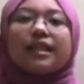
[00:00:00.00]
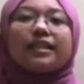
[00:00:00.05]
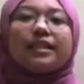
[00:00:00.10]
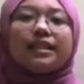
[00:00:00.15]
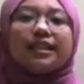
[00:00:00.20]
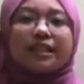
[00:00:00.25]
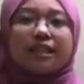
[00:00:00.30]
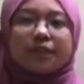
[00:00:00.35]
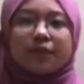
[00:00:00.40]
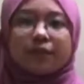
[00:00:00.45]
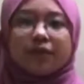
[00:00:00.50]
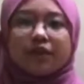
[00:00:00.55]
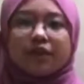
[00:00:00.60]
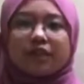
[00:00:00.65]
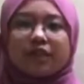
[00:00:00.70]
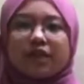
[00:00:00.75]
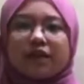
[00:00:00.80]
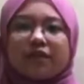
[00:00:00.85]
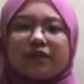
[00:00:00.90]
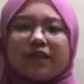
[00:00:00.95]
This is
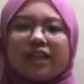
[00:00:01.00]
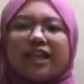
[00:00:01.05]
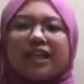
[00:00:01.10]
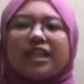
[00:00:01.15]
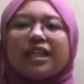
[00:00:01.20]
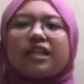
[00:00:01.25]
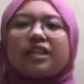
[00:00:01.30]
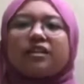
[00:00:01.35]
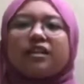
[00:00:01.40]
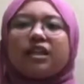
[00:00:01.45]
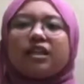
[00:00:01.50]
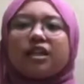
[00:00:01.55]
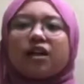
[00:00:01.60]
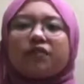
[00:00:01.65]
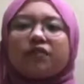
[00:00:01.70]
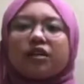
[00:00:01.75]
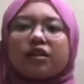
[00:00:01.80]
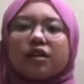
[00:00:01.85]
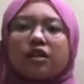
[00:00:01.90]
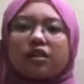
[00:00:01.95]
because of the increase
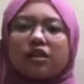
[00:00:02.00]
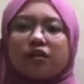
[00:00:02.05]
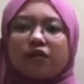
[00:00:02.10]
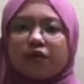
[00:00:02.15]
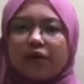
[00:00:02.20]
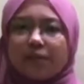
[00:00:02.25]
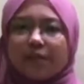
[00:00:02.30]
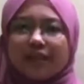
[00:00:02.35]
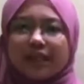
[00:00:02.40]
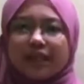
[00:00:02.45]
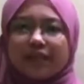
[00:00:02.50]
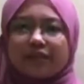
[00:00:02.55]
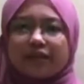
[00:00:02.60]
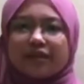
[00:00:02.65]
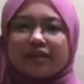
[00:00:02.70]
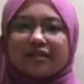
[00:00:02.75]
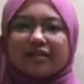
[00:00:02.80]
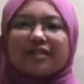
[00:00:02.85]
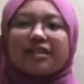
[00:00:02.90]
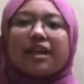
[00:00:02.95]
of the cost of raw
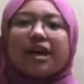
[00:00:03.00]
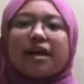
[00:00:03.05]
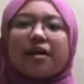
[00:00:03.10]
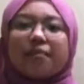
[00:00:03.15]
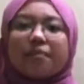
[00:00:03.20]
materials,